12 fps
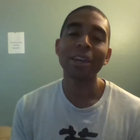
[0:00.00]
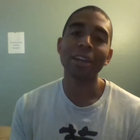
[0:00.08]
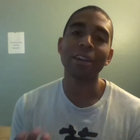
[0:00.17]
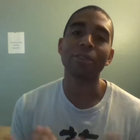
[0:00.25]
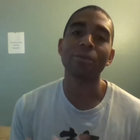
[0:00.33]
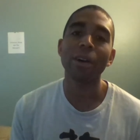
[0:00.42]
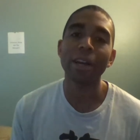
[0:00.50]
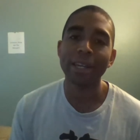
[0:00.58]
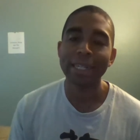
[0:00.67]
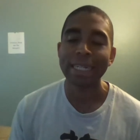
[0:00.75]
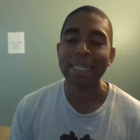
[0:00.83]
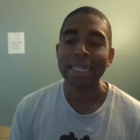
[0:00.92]
Here's why.
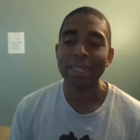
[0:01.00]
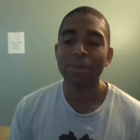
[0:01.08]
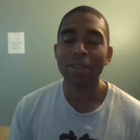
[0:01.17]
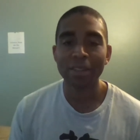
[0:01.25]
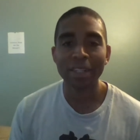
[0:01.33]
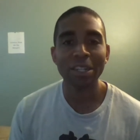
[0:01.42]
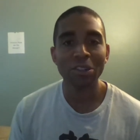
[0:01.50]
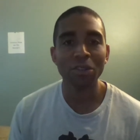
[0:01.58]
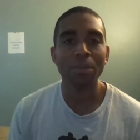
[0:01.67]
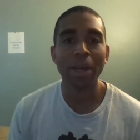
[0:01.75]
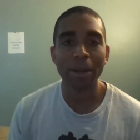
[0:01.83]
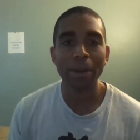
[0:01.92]
Because I need to
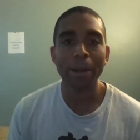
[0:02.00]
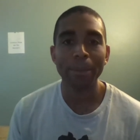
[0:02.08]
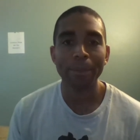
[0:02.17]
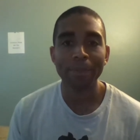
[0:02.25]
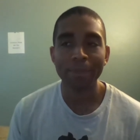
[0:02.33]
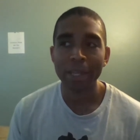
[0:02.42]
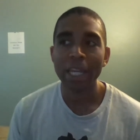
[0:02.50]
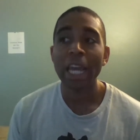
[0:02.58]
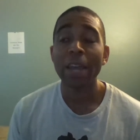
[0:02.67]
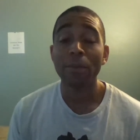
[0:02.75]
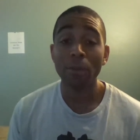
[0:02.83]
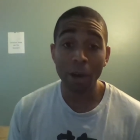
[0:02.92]
do it my way.
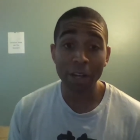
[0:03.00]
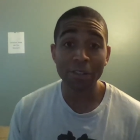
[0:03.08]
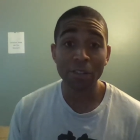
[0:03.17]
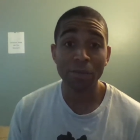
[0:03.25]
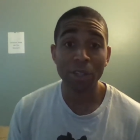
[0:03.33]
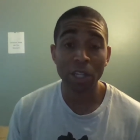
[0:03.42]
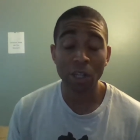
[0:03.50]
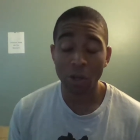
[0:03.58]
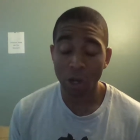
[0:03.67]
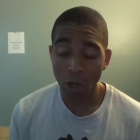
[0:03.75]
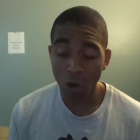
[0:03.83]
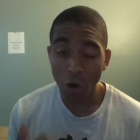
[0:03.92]
If you're watching this
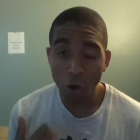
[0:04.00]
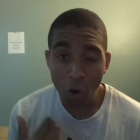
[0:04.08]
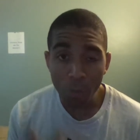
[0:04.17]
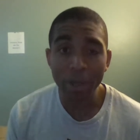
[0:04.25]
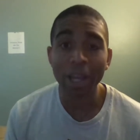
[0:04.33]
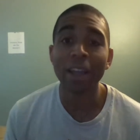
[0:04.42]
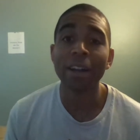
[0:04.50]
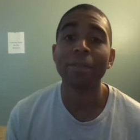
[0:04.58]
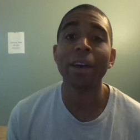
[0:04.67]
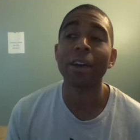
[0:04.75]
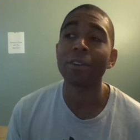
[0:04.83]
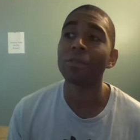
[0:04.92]
video, I hope you got a lot of
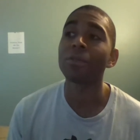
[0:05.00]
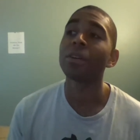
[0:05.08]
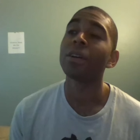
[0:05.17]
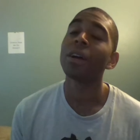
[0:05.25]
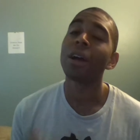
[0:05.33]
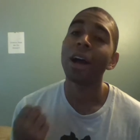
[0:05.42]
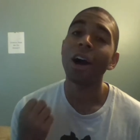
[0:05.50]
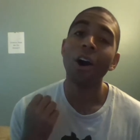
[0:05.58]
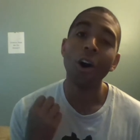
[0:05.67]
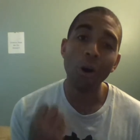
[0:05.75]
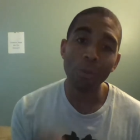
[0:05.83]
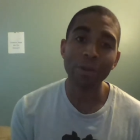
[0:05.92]
value.
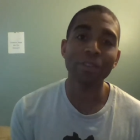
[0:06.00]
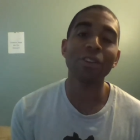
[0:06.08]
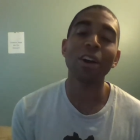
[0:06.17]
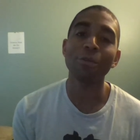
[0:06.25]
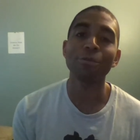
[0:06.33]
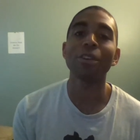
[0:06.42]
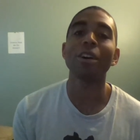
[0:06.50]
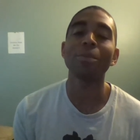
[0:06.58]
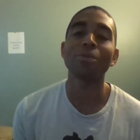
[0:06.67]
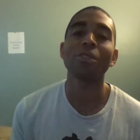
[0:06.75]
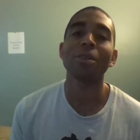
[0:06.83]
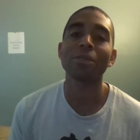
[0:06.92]
Hope it's
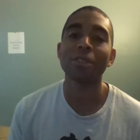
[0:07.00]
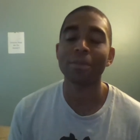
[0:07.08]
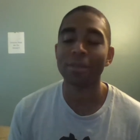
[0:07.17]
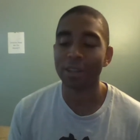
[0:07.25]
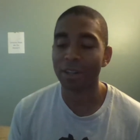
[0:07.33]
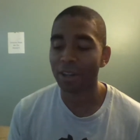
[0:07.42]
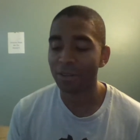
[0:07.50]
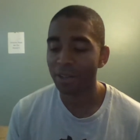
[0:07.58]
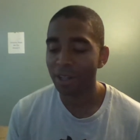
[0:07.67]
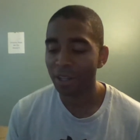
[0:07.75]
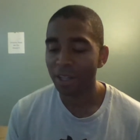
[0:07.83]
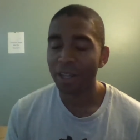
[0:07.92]
helped you out with something,
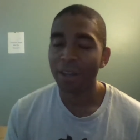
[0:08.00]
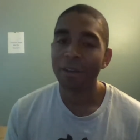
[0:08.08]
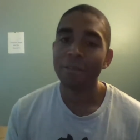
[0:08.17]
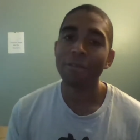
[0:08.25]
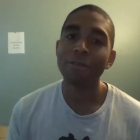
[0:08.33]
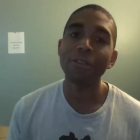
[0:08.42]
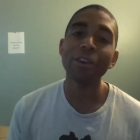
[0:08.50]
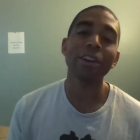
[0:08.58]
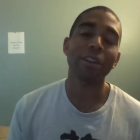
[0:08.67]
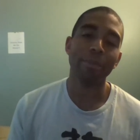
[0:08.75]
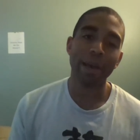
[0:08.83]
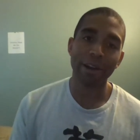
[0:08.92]
Figure
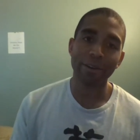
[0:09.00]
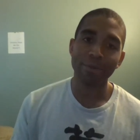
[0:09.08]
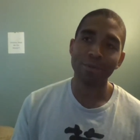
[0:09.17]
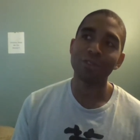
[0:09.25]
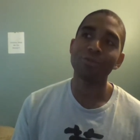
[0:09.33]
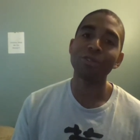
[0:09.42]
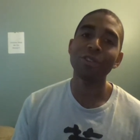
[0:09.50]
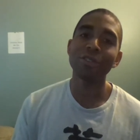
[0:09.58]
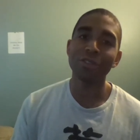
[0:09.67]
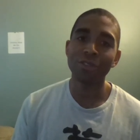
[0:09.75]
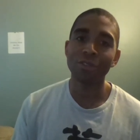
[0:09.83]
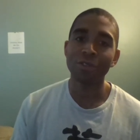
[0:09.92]
out the pattern, because when you
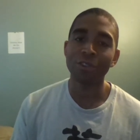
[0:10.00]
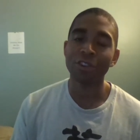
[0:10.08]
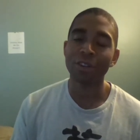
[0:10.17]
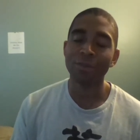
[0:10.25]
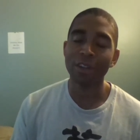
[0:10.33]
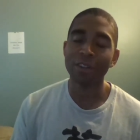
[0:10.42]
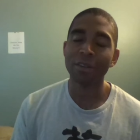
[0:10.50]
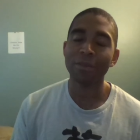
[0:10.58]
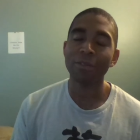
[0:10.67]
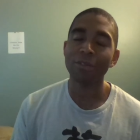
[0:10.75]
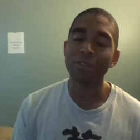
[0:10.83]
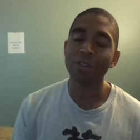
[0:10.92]
do, it's gonna
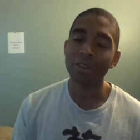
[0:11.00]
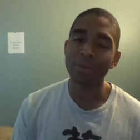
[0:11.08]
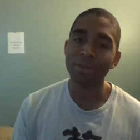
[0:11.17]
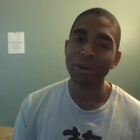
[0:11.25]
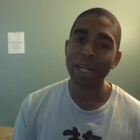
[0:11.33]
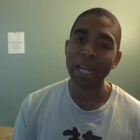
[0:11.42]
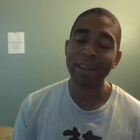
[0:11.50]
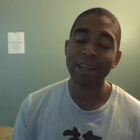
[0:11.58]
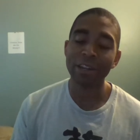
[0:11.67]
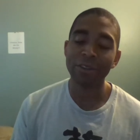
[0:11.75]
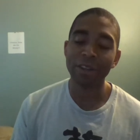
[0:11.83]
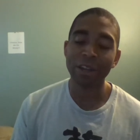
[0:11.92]
feel so liberating, and
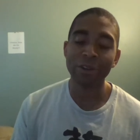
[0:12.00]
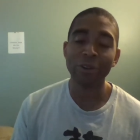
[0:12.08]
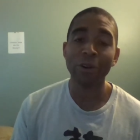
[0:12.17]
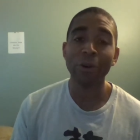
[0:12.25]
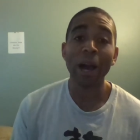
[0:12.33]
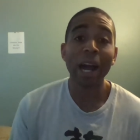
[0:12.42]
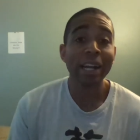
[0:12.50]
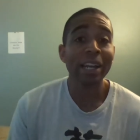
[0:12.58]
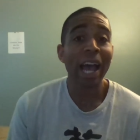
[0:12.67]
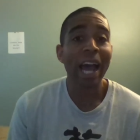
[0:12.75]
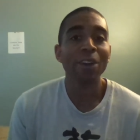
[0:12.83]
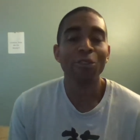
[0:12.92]
then you know how
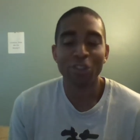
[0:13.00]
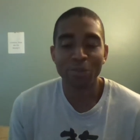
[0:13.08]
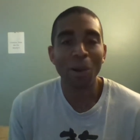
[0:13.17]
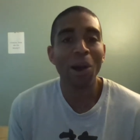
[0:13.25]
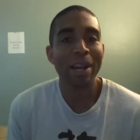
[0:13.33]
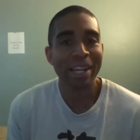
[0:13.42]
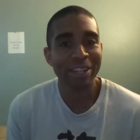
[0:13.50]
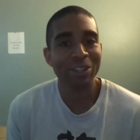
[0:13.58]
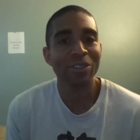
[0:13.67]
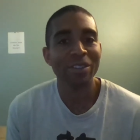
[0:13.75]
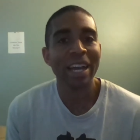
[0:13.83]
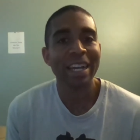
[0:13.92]
to respond and
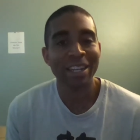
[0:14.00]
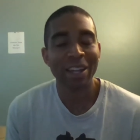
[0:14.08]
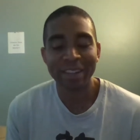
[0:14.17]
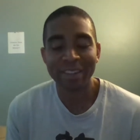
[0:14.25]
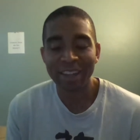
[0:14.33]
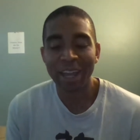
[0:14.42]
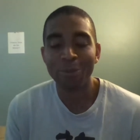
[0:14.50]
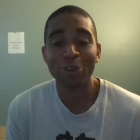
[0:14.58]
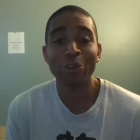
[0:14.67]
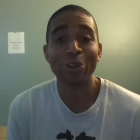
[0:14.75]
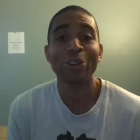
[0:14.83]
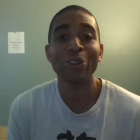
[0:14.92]
decide
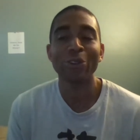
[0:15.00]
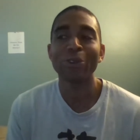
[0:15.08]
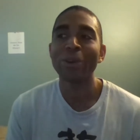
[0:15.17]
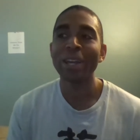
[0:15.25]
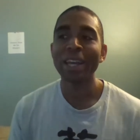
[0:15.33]
what you're gonna do,